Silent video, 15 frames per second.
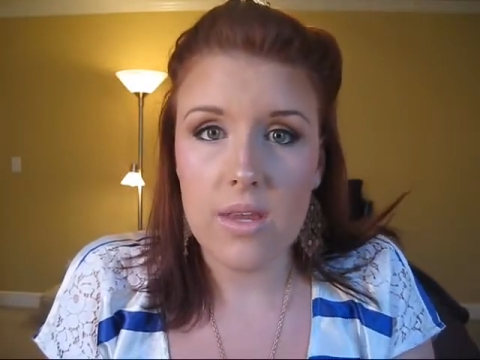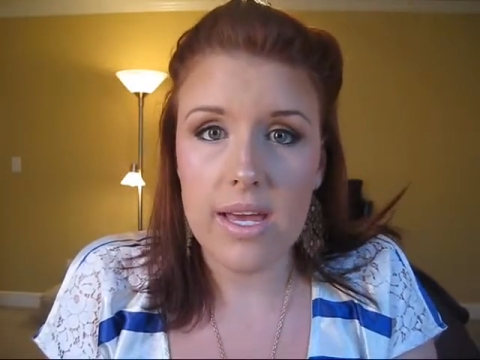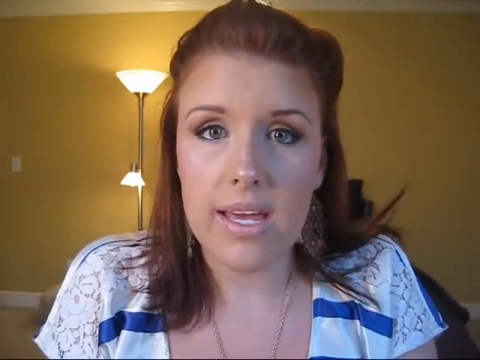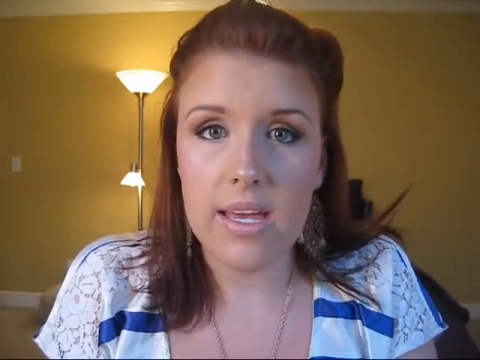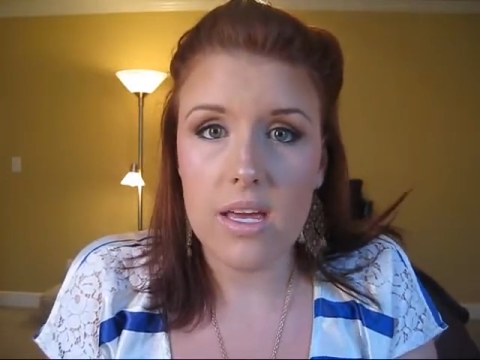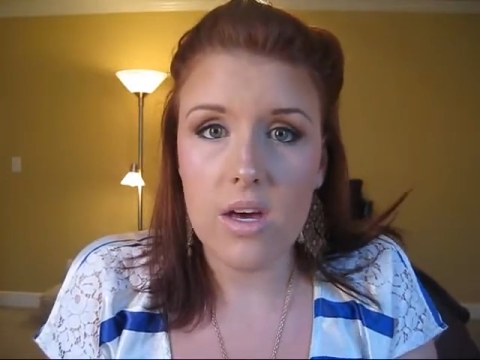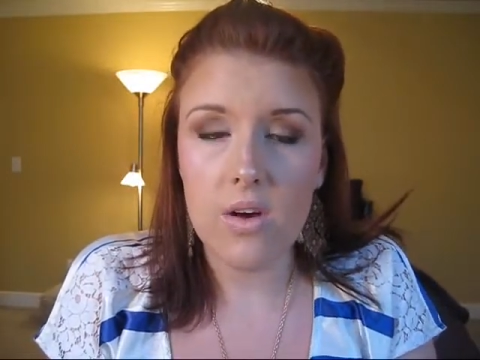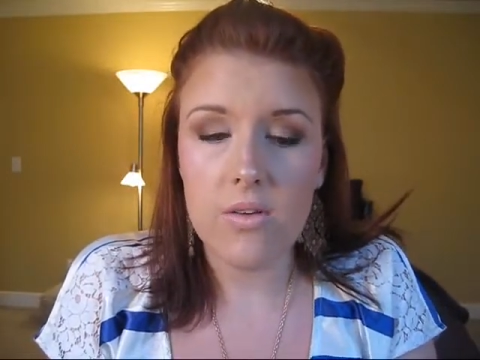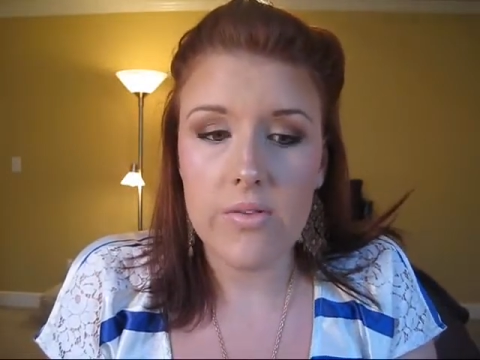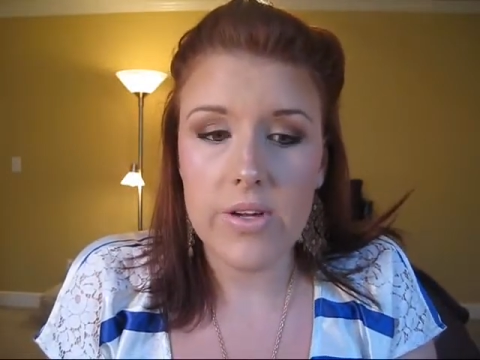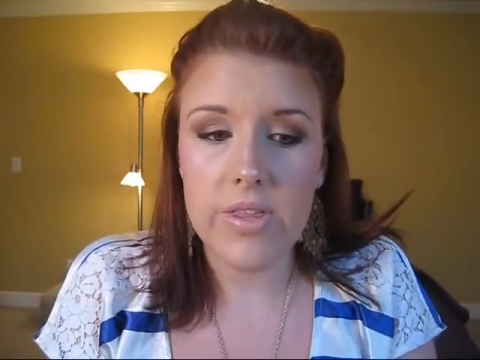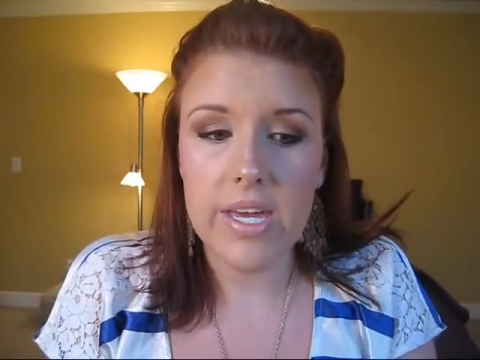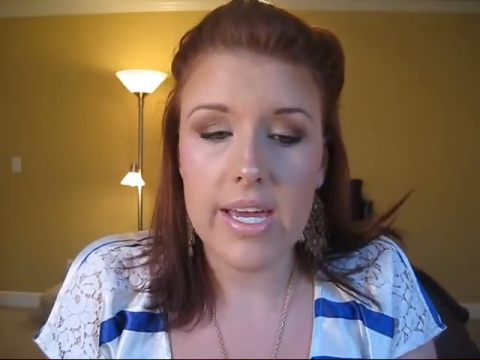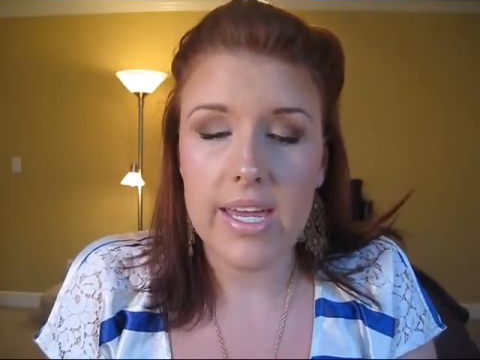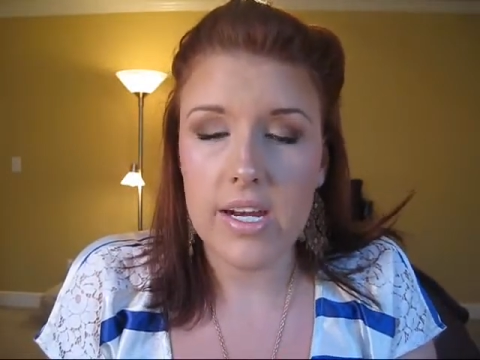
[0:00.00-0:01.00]
like
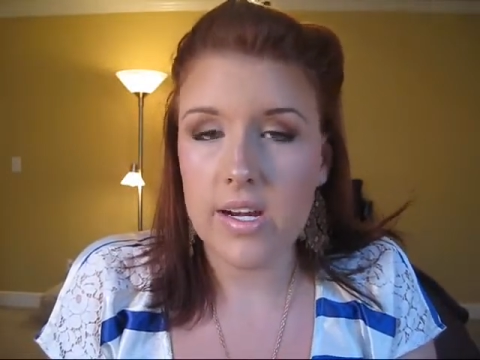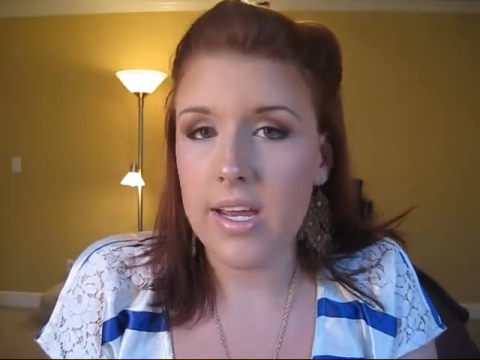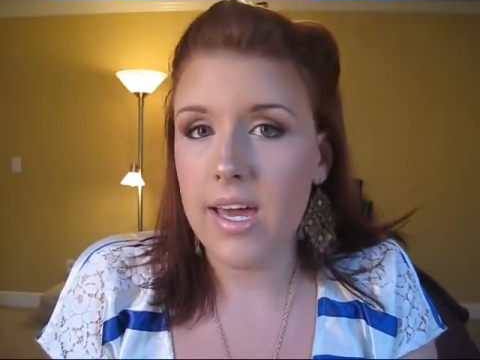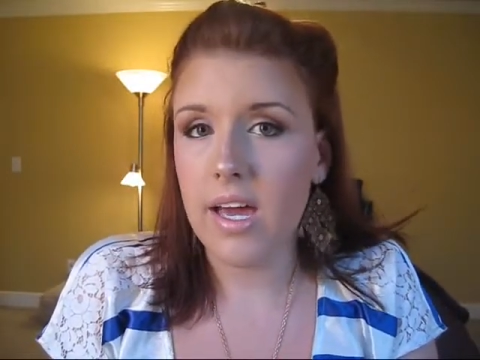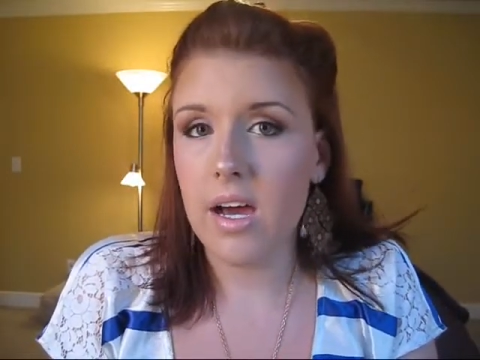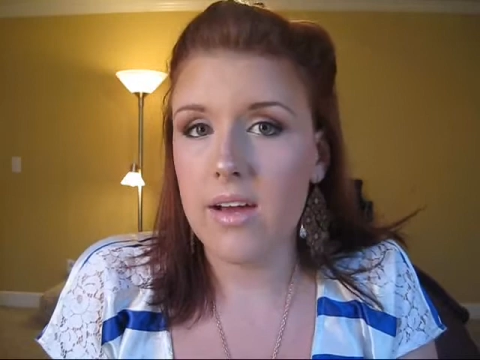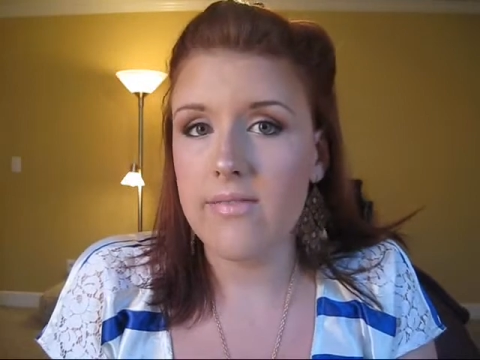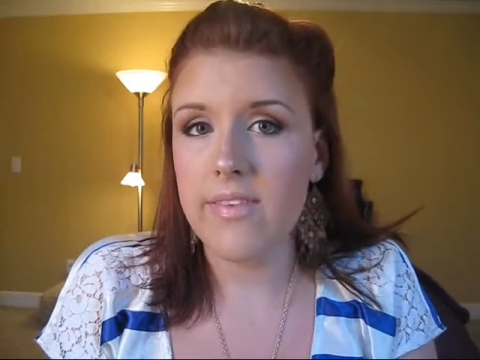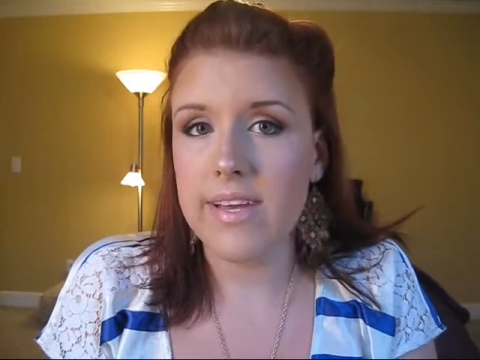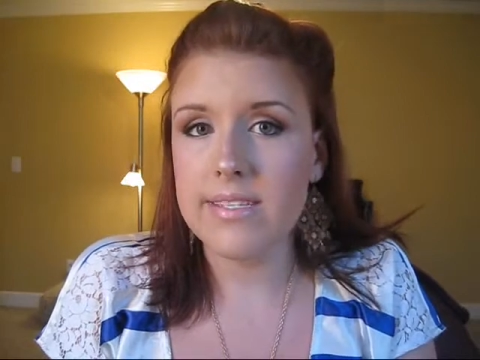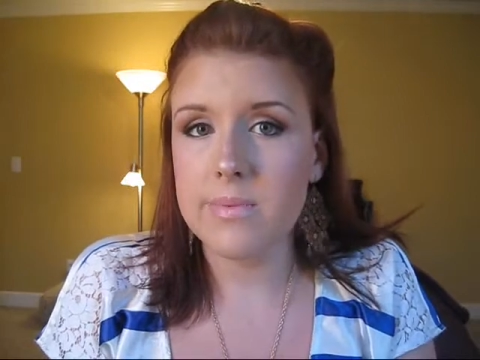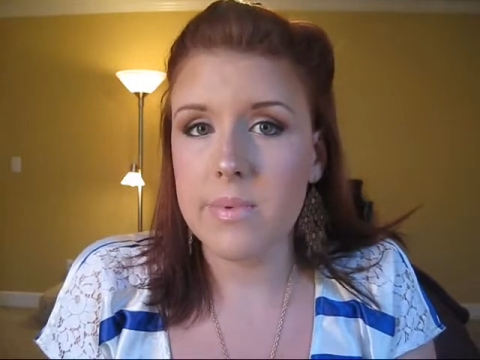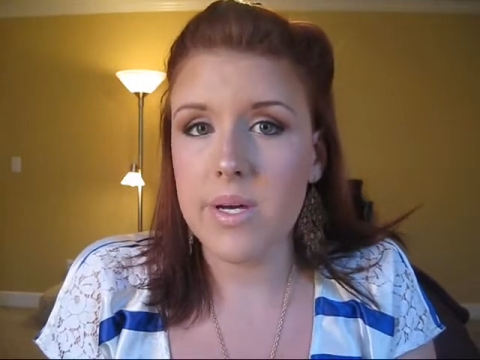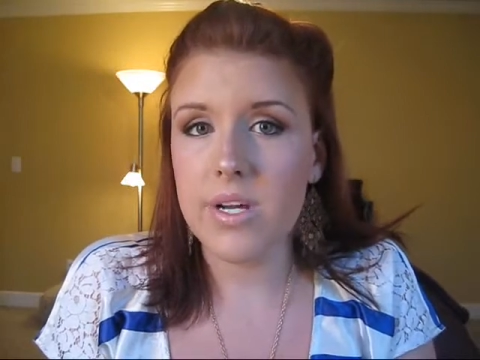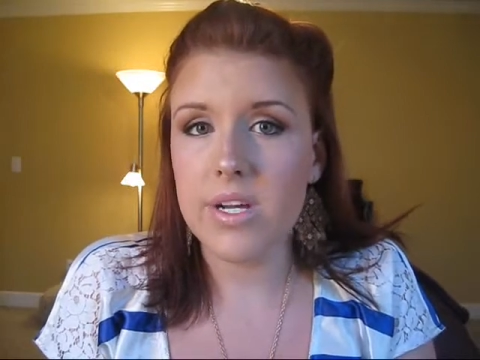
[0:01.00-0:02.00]
over the internet on
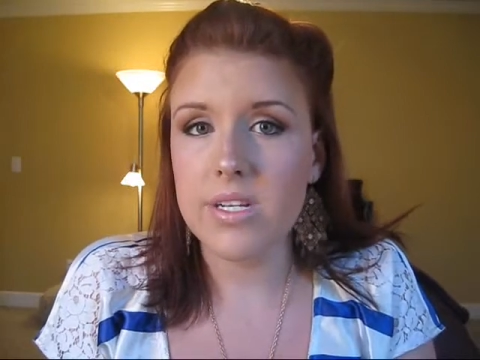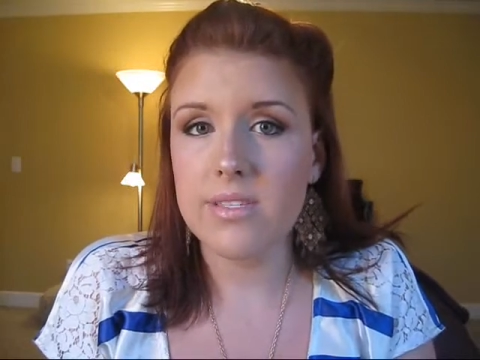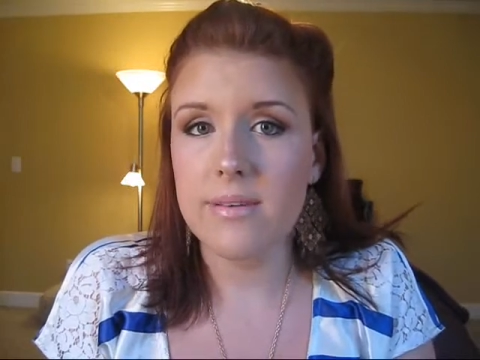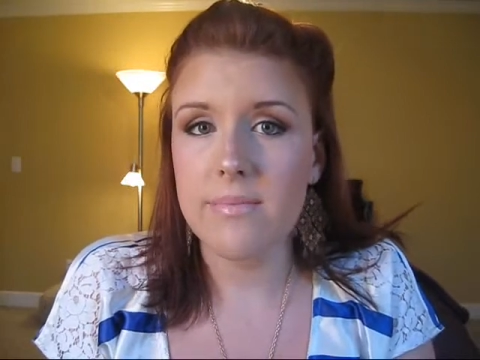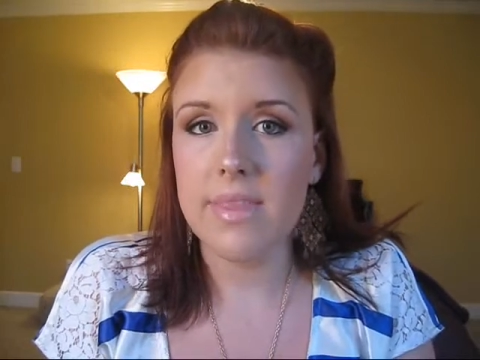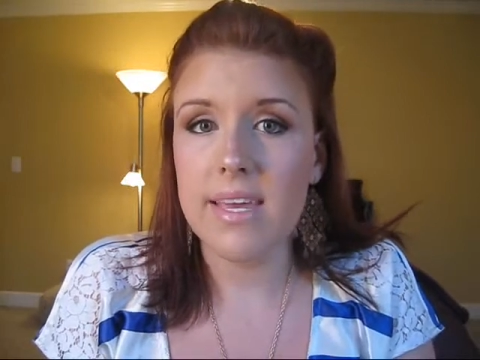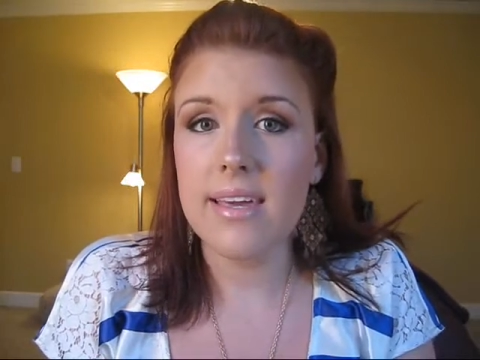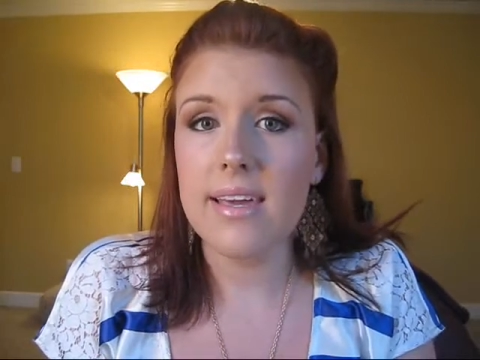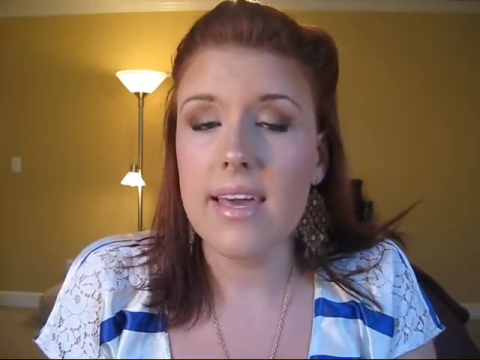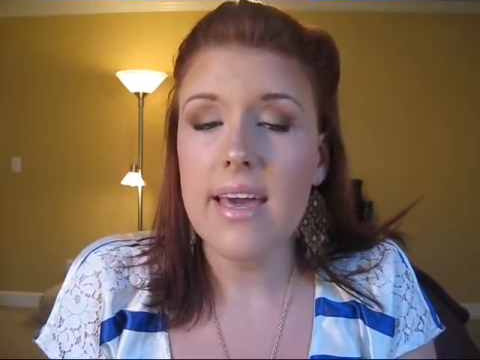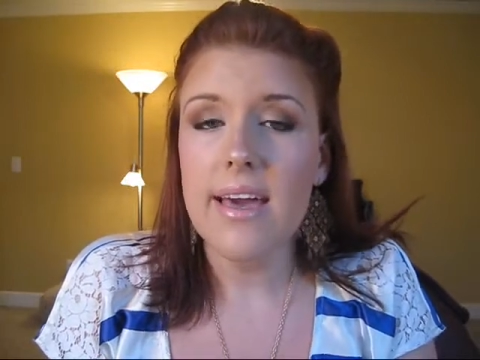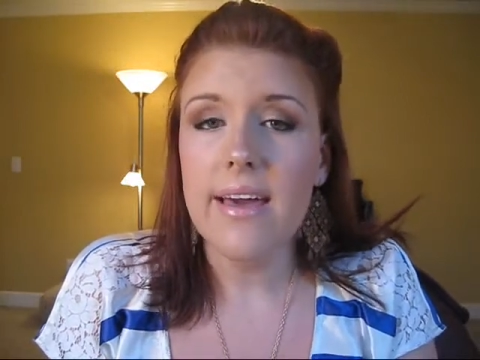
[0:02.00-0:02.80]
Facebook or something,